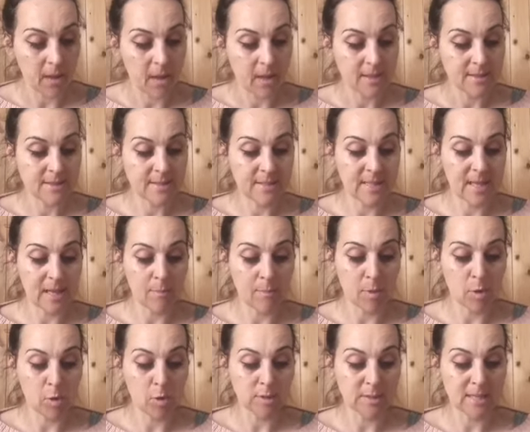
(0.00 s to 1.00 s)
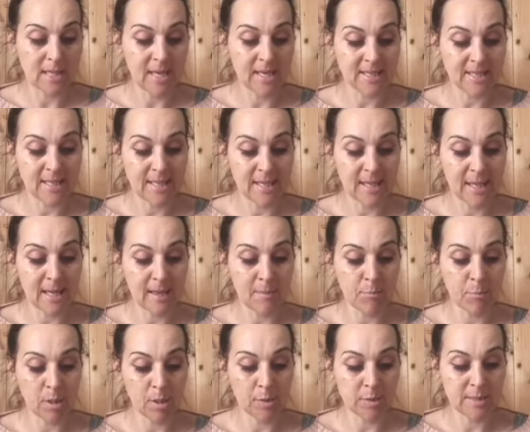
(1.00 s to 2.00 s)
CM lots, headachey,
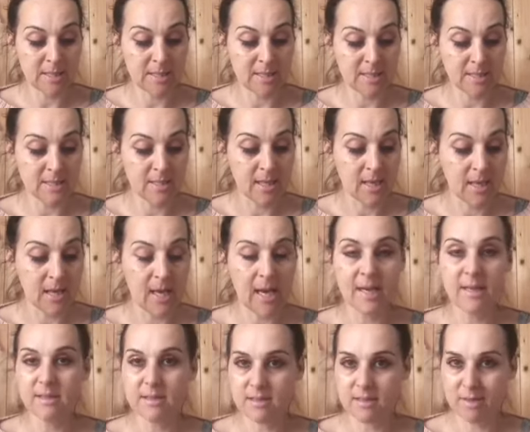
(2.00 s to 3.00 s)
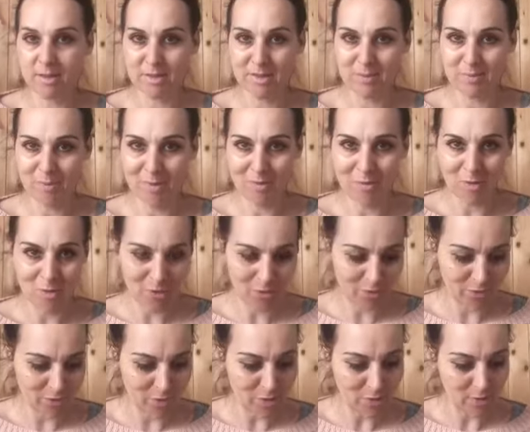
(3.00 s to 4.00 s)
bloated, and I started my vlog
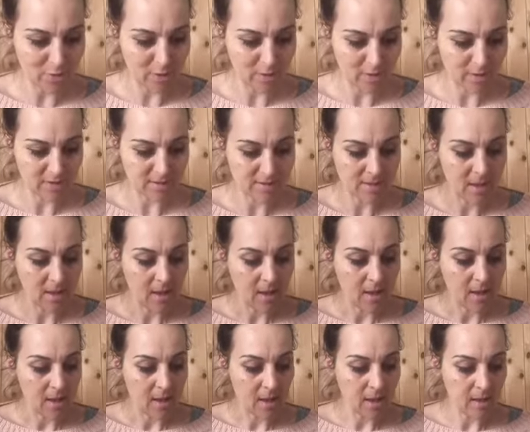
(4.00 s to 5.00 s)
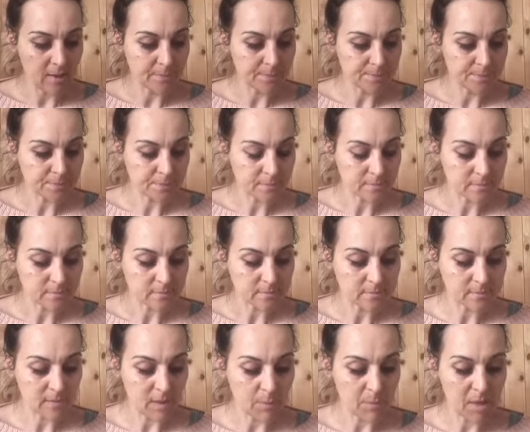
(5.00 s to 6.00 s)
for you guys.
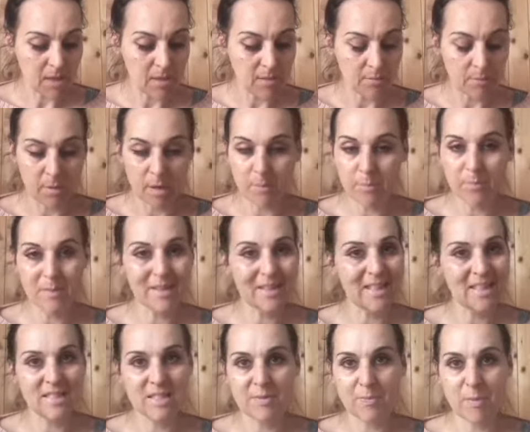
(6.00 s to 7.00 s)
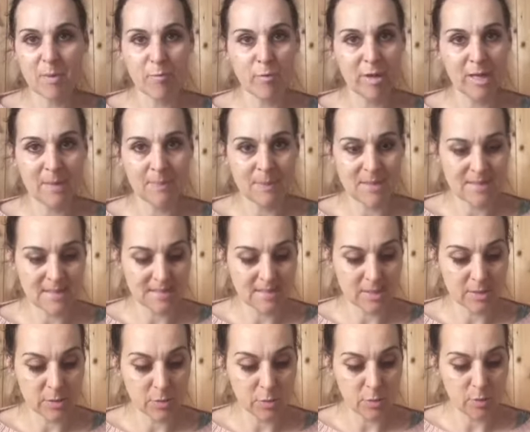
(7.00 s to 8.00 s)
My kids have been really busy
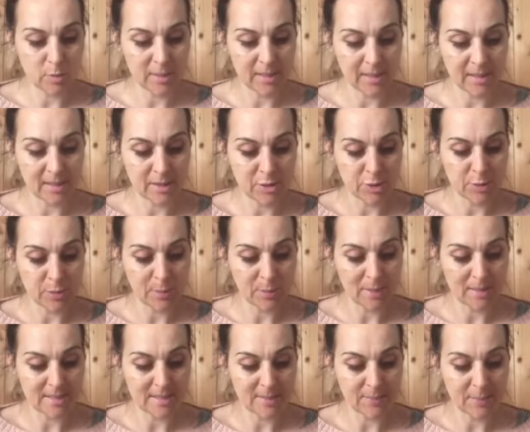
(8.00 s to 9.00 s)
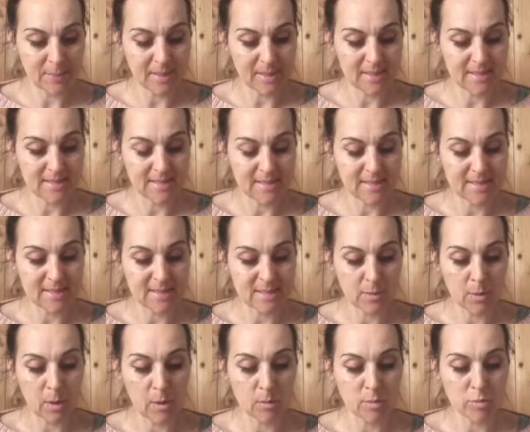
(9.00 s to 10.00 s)
schooling and doing bits and pieces, so
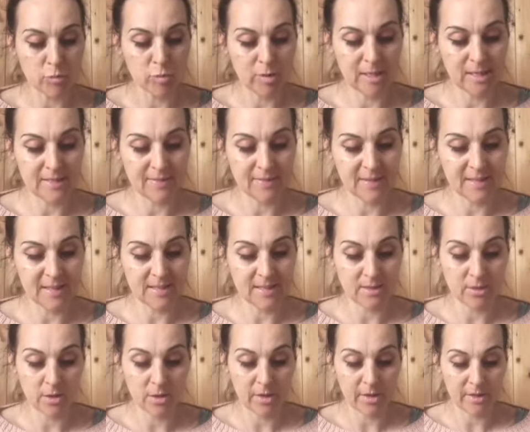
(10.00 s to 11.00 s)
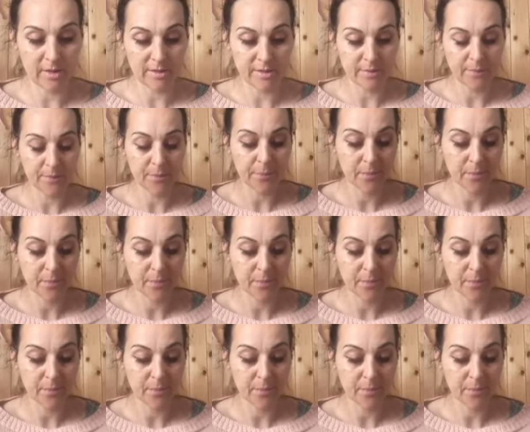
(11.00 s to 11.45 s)
I was really feeling tired.